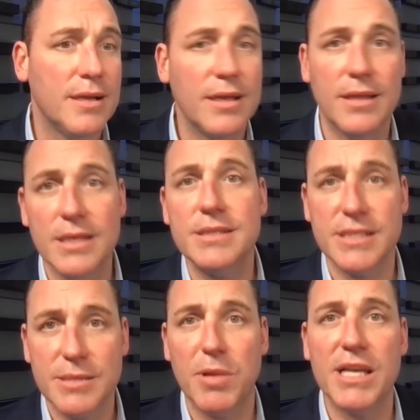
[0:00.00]
this is
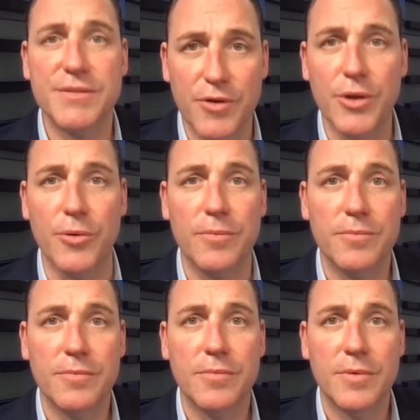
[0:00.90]
the place for you.
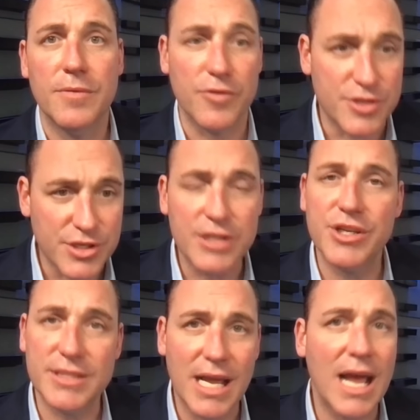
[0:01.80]
For such a
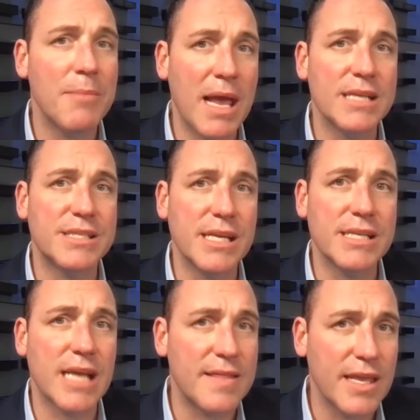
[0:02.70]
time as
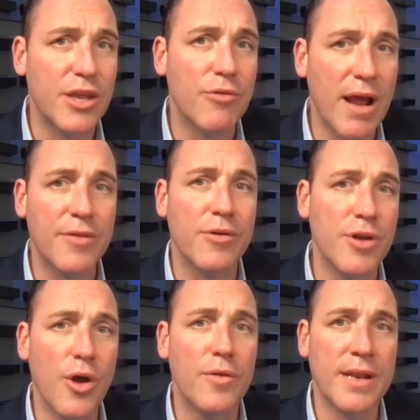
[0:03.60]
this, I think you'd rather
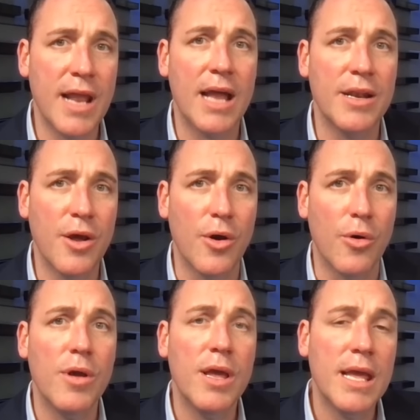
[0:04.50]
know than not know,
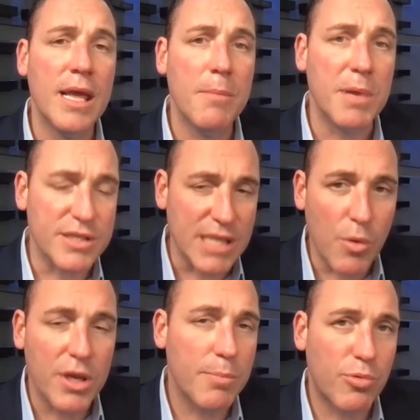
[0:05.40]
because I
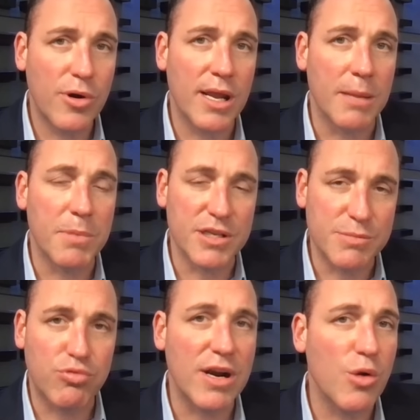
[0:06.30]
want you to pray, because
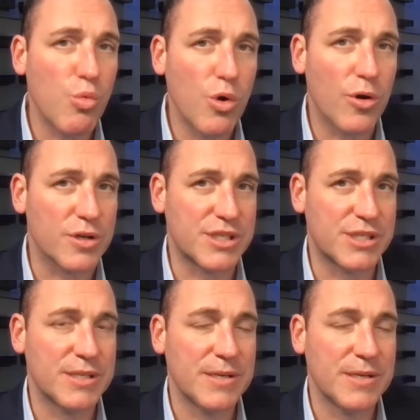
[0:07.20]
prayer works.